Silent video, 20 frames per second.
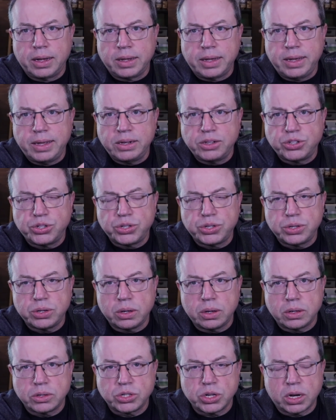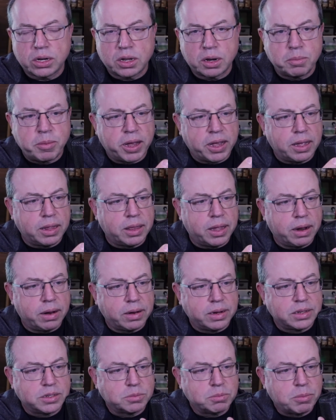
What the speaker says: Each shotgun mic in there is